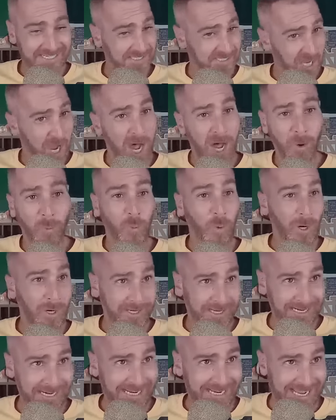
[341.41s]
It's all
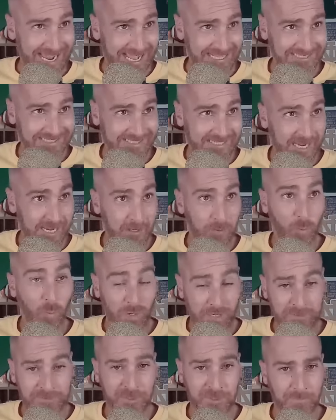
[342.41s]
working against you.
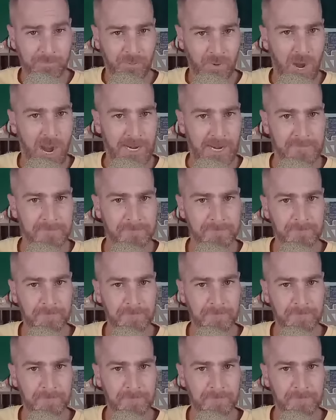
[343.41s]
Where's your pride?